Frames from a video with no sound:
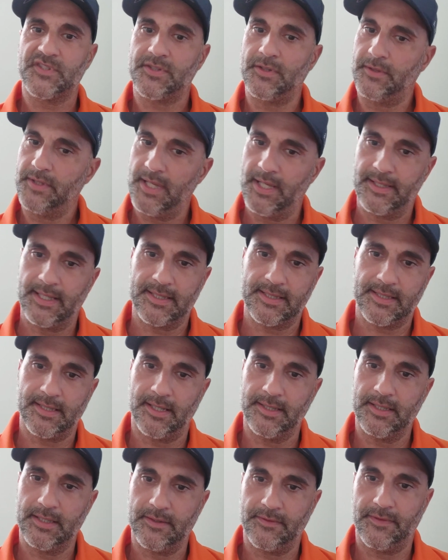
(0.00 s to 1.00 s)
So yeah, that's
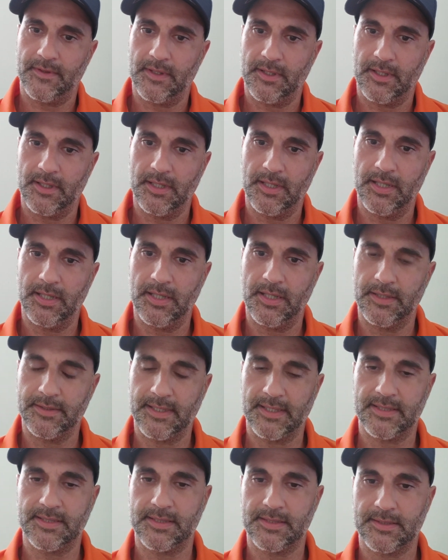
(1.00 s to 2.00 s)
kind of
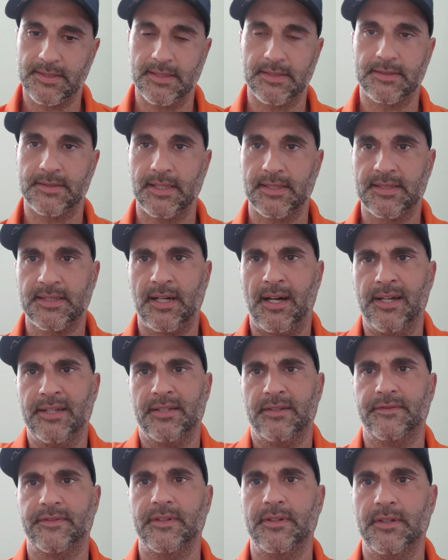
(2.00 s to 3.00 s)
that's
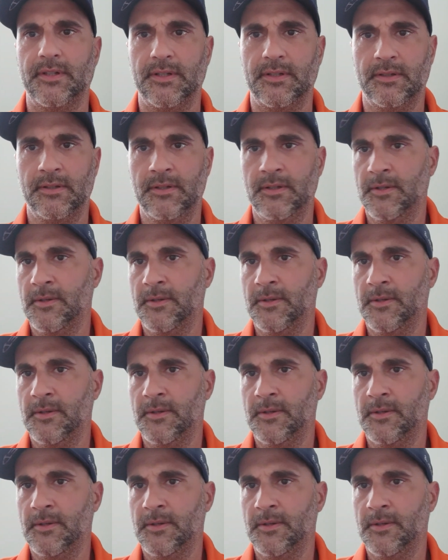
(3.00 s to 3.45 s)
kind of the,